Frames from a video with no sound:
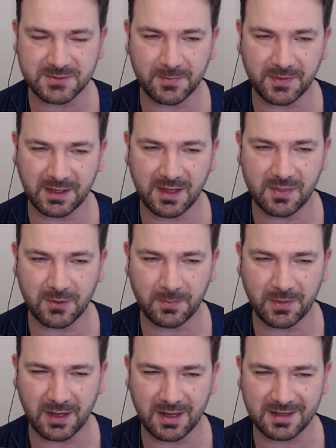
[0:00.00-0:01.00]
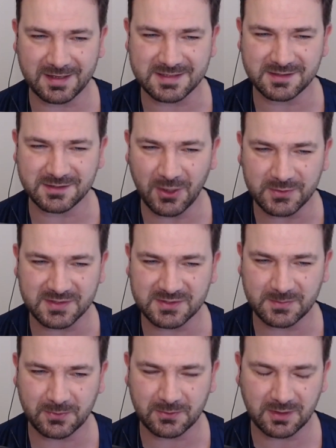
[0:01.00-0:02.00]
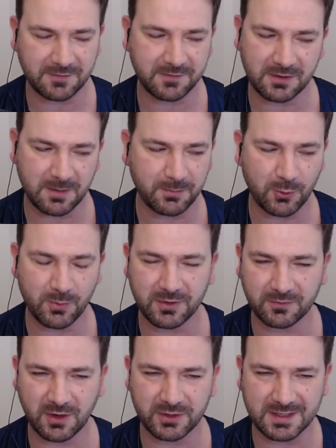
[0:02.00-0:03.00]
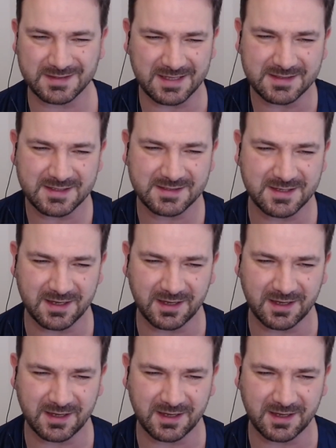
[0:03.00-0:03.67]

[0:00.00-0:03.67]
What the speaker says: something in them that is noticeable. I feel like Bournemouth have got an identity